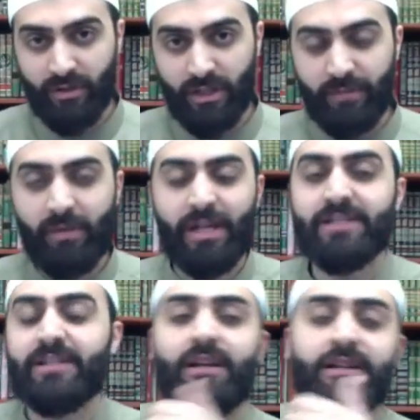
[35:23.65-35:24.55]
Imam
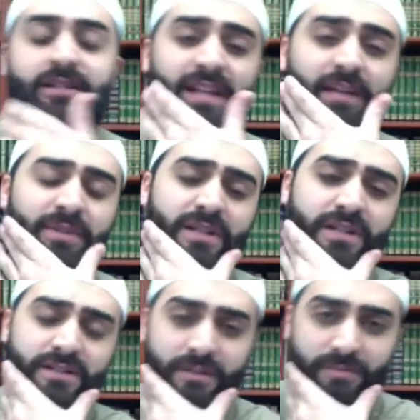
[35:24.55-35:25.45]
al-Hasan alayhi salam, he
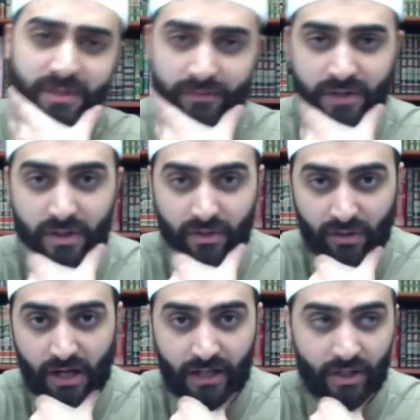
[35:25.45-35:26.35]
says to himself, either
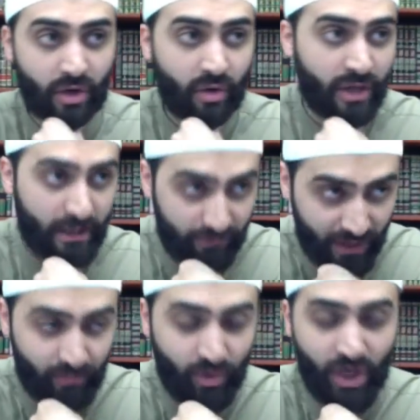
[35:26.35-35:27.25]
I go and I
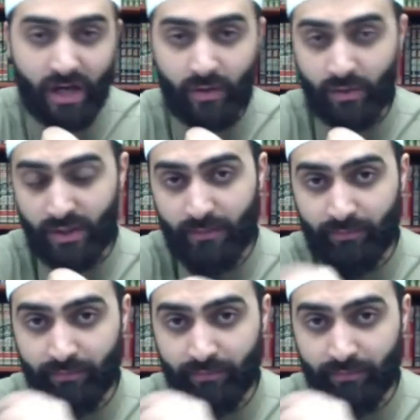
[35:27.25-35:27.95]
fight Muawiyah